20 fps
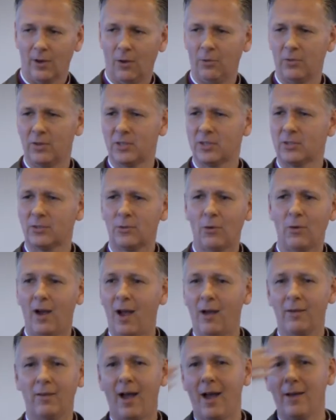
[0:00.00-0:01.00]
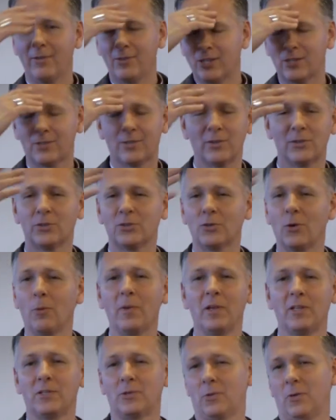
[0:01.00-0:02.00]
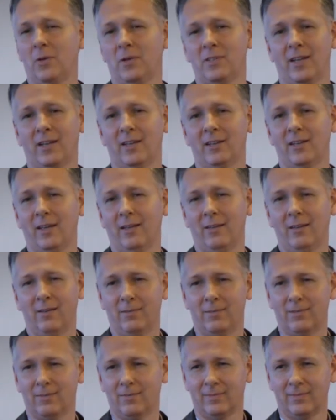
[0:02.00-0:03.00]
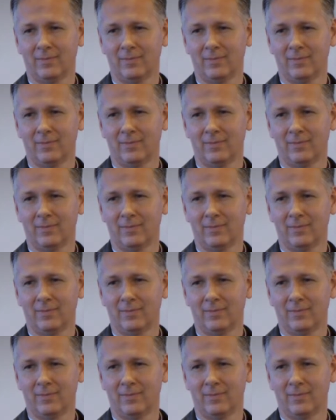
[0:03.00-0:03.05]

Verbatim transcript: Oh, the story, I, I just, there's so many stories I could tell you.